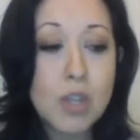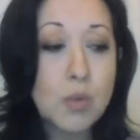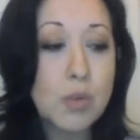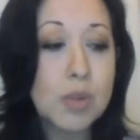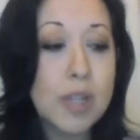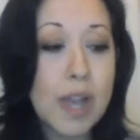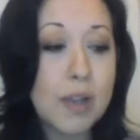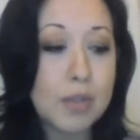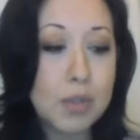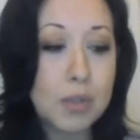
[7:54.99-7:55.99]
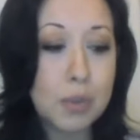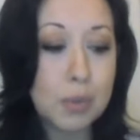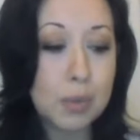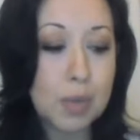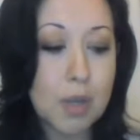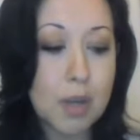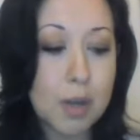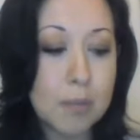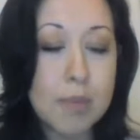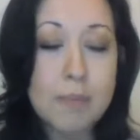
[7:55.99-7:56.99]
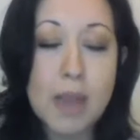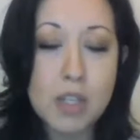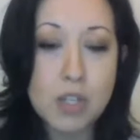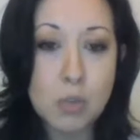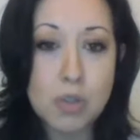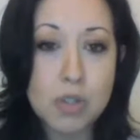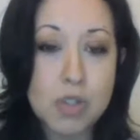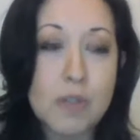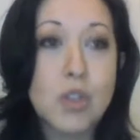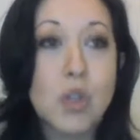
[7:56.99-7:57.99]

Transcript: you really have to be patient with yourself.